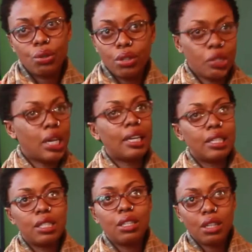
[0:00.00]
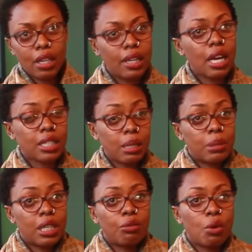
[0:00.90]
reality,
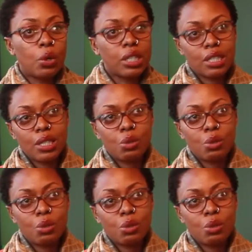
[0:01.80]
accepting it for what it is